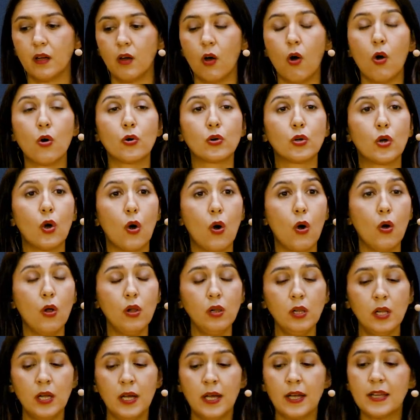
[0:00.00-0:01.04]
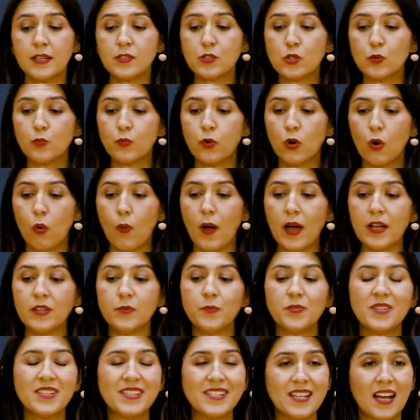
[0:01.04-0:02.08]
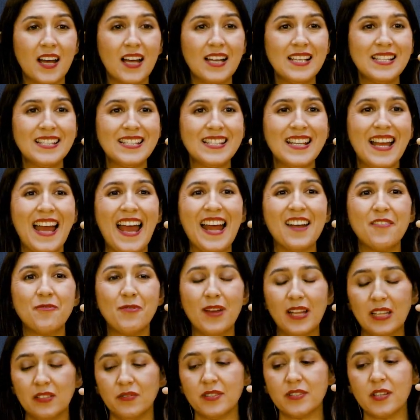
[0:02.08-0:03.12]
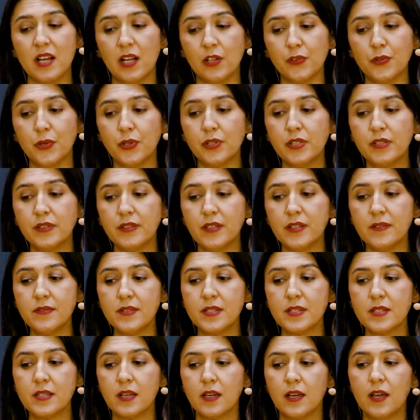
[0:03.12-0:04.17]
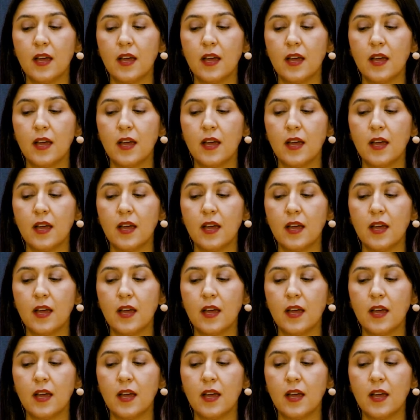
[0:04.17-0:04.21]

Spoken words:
Our goal is to provide precise and relevant alternatives,